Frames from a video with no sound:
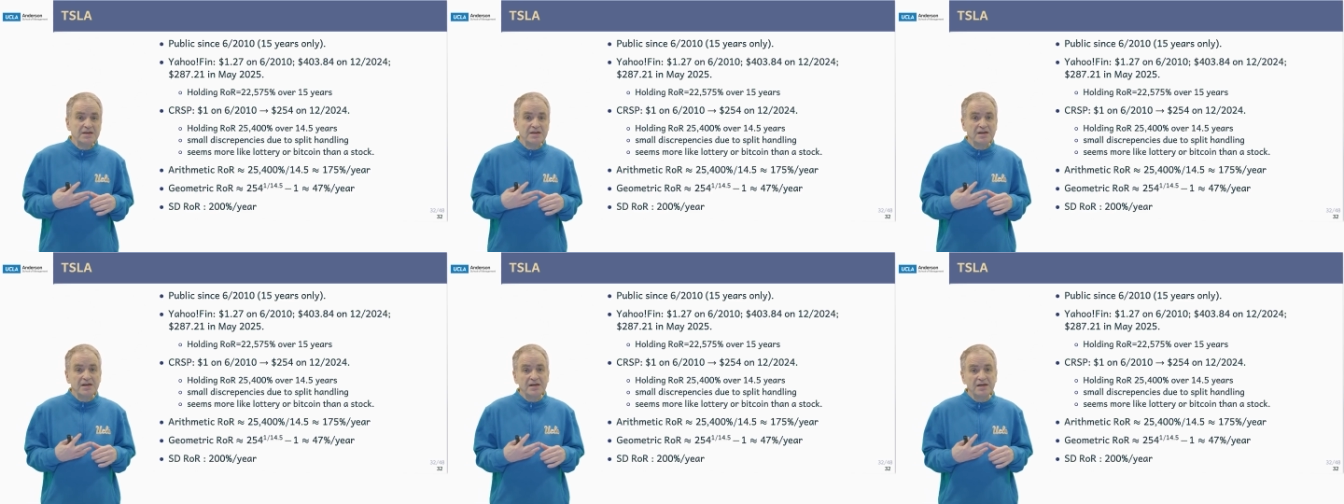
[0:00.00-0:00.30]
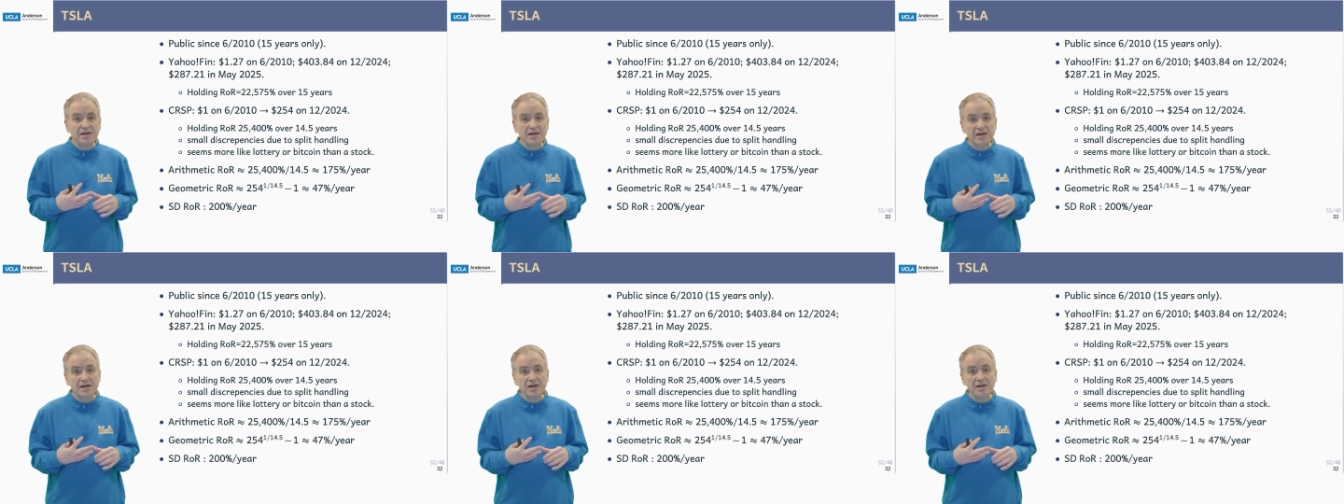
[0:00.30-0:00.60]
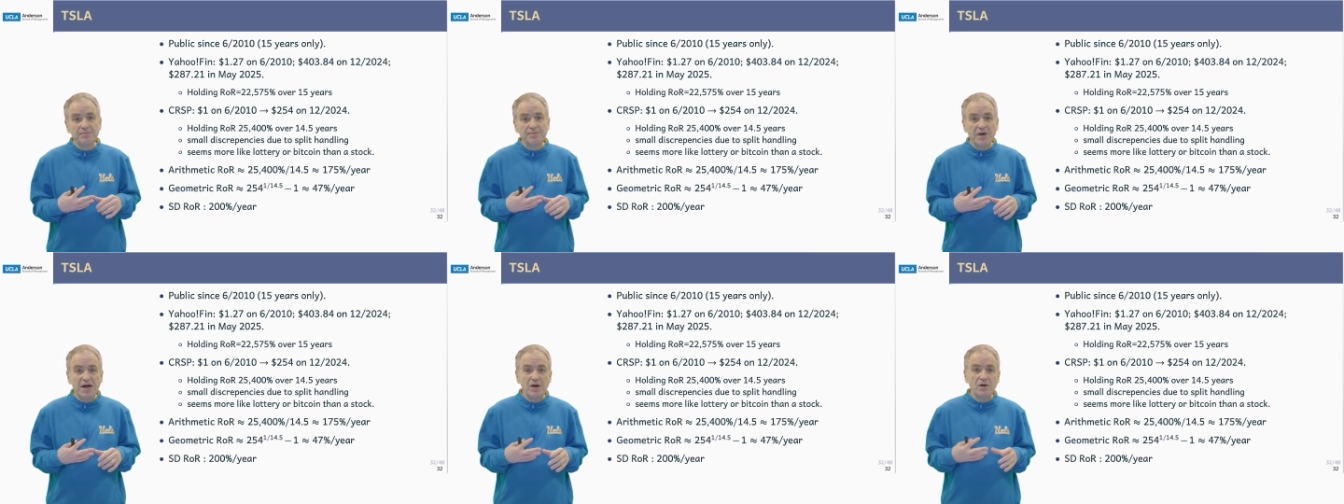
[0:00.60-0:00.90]

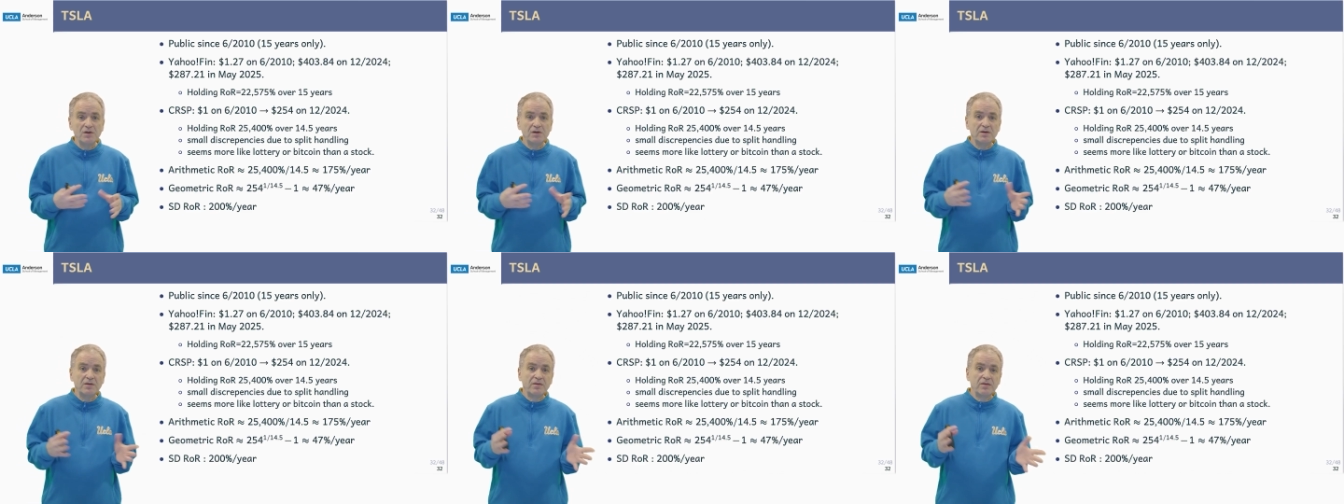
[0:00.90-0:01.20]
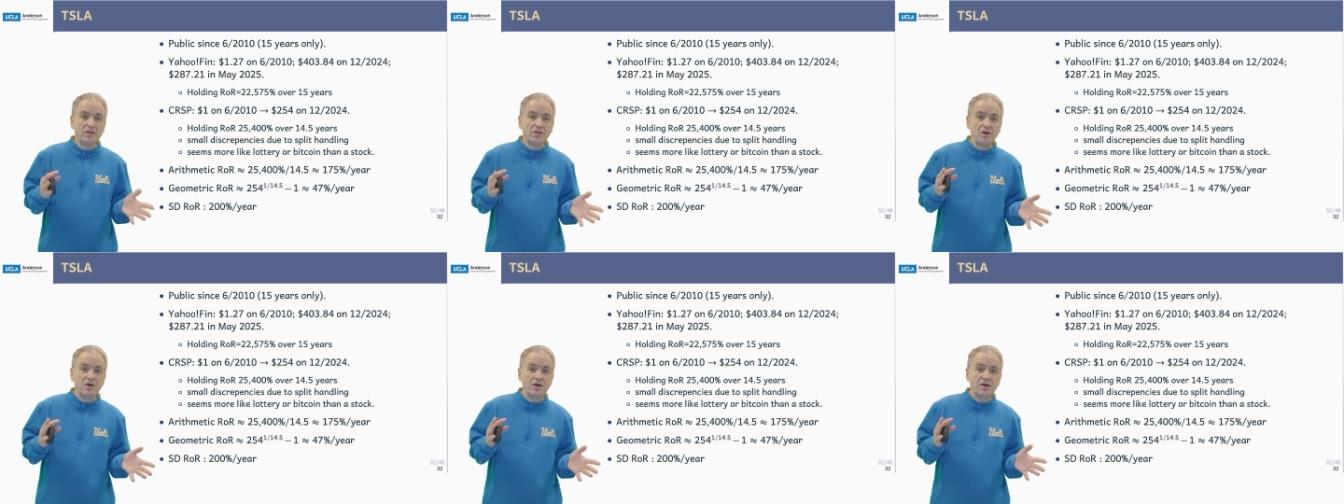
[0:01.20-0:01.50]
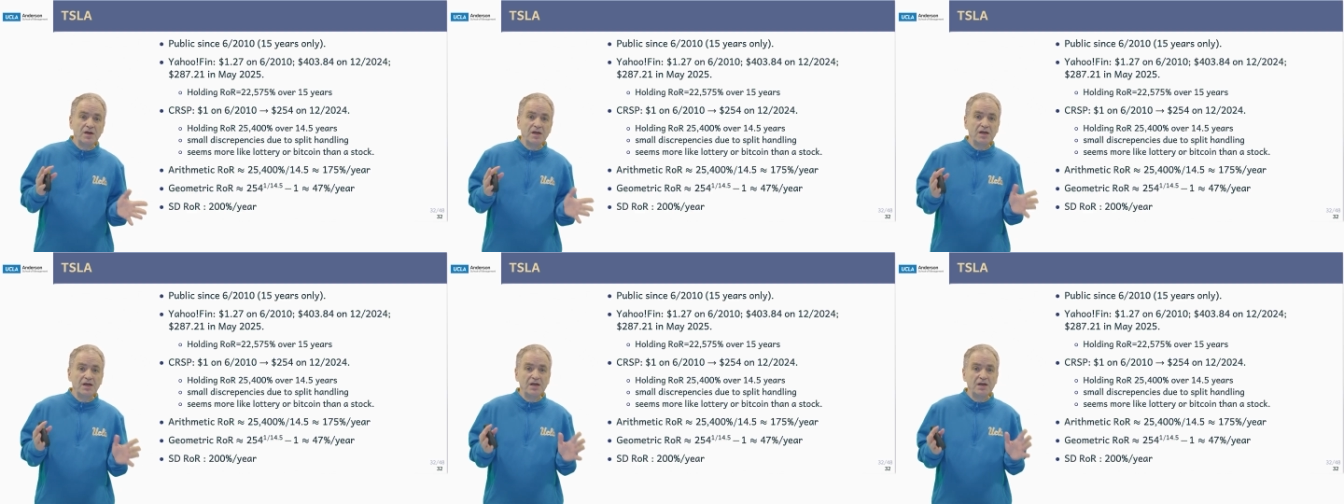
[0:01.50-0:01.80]
about
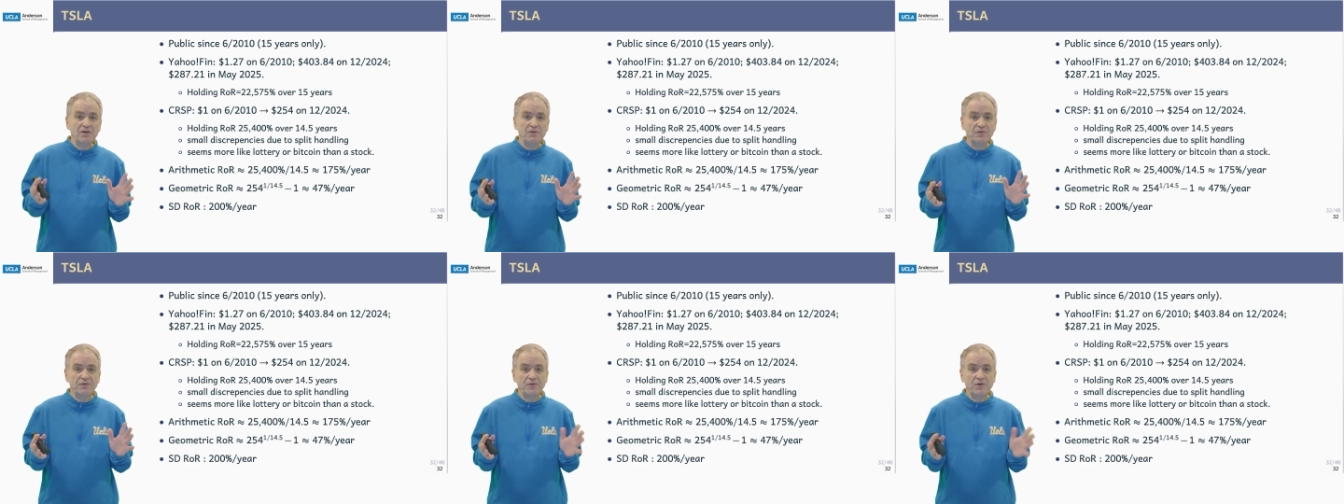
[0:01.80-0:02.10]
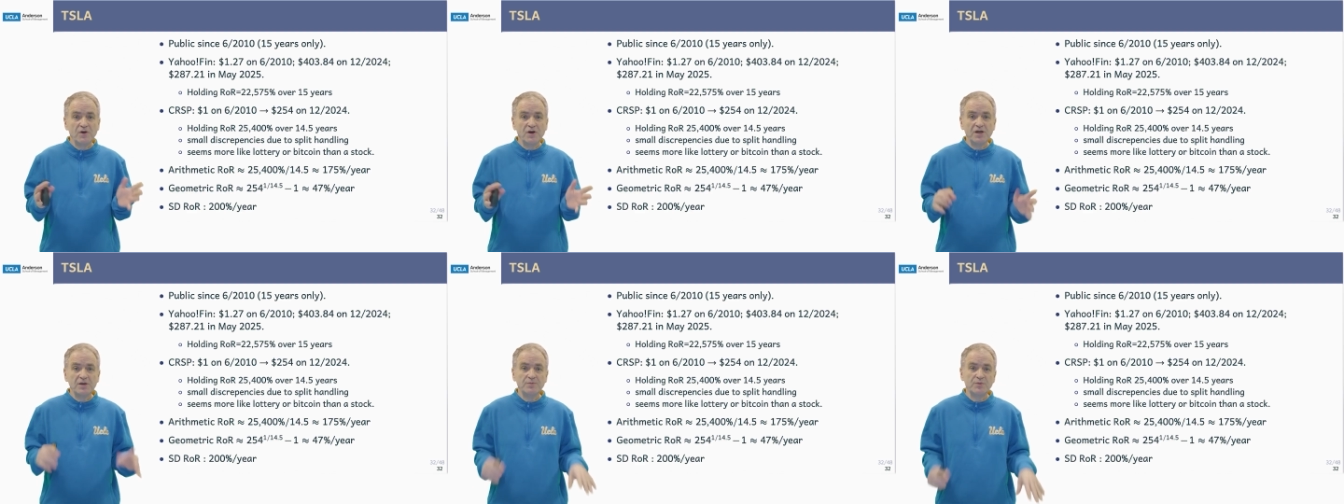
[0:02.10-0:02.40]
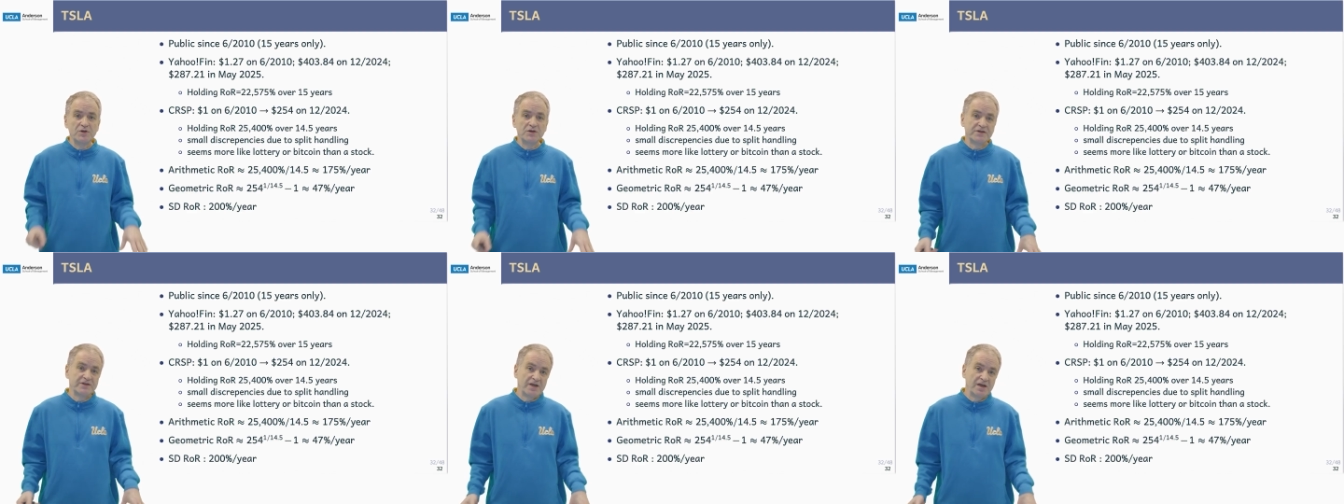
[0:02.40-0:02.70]

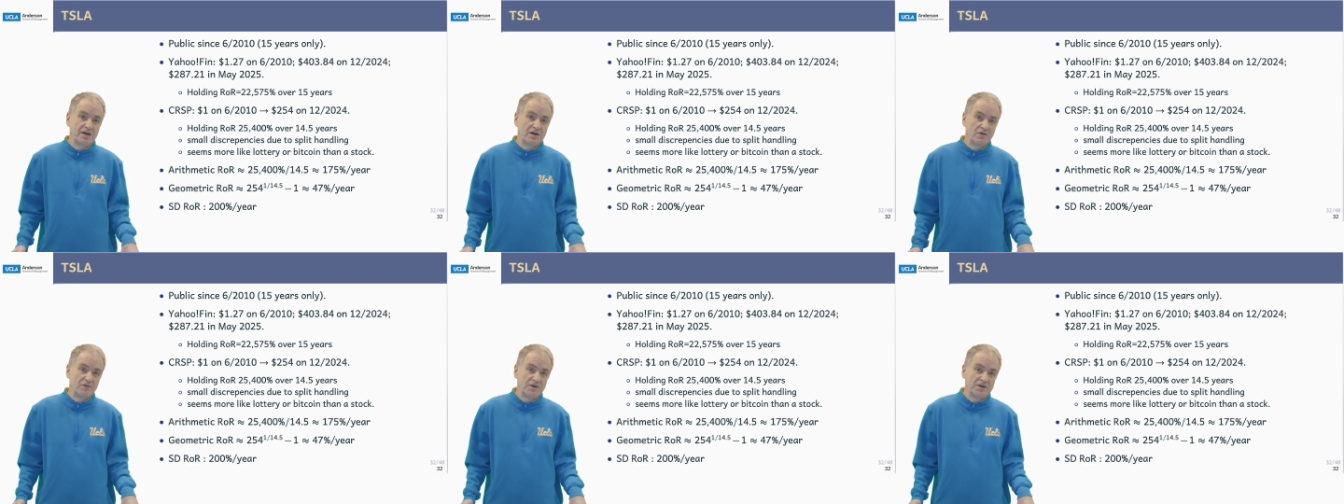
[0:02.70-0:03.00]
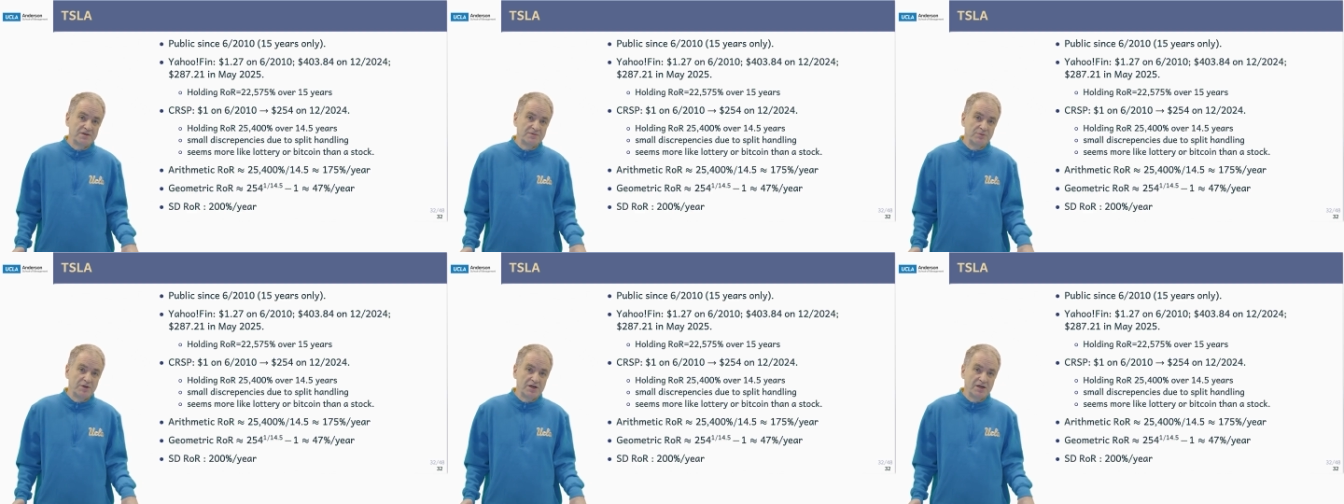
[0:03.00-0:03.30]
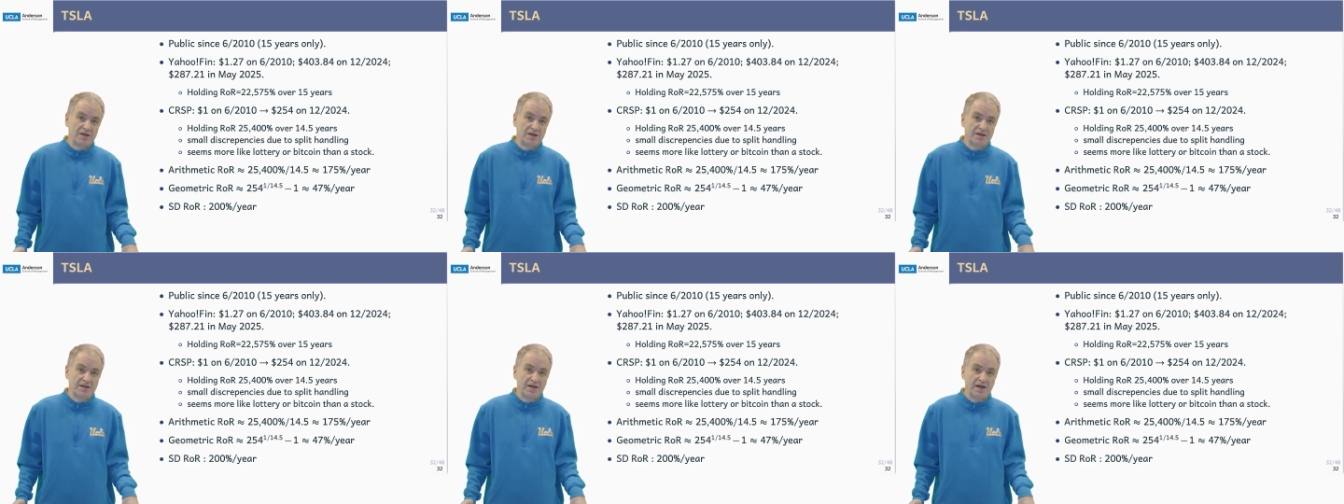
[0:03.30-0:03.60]
30-40% of its
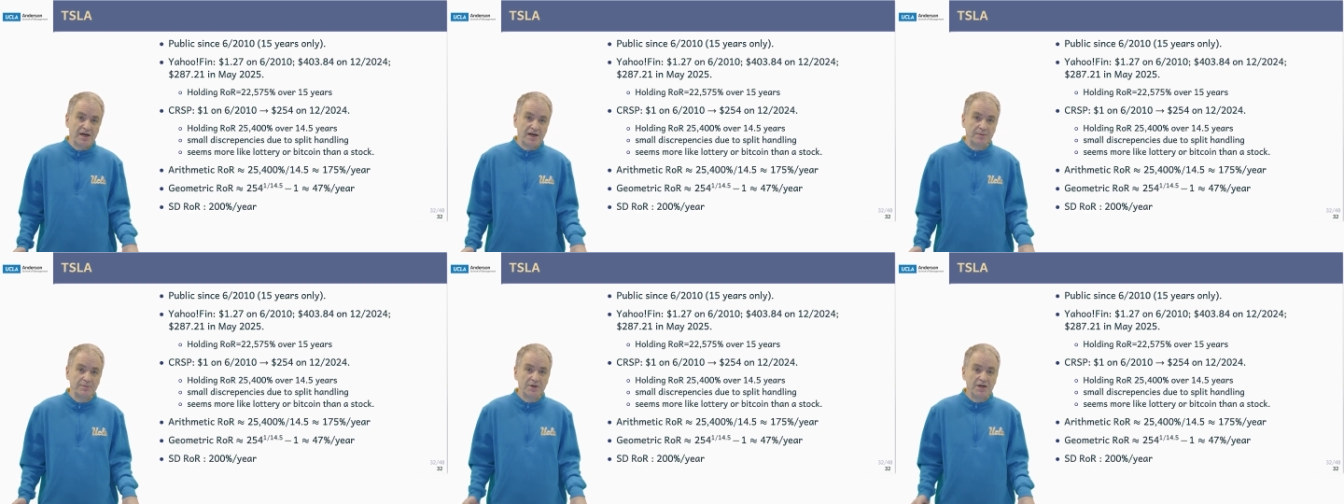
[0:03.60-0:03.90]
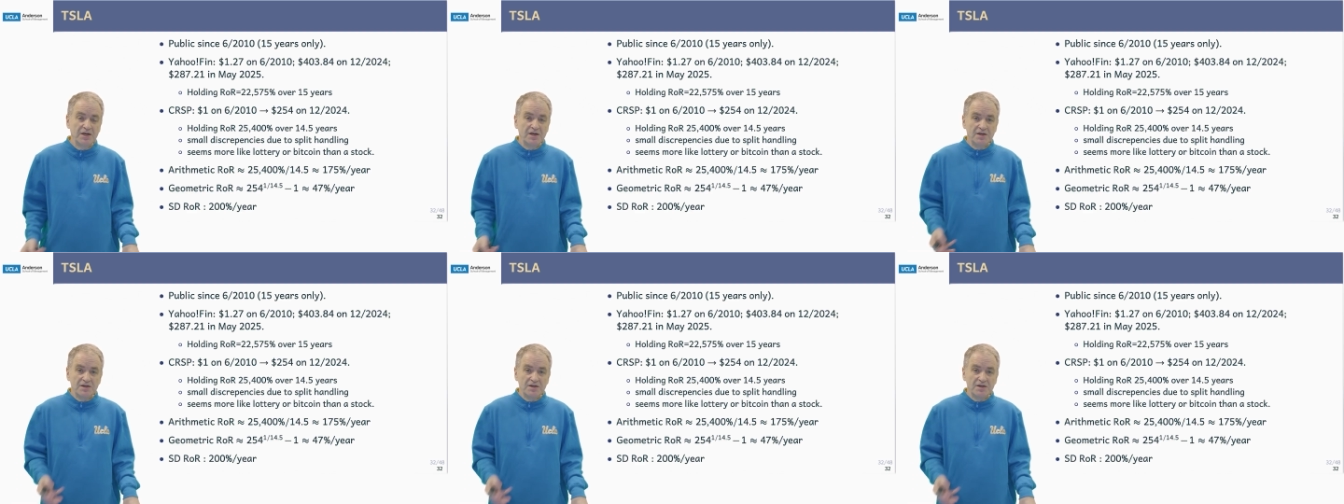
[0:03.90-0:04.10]
market cap.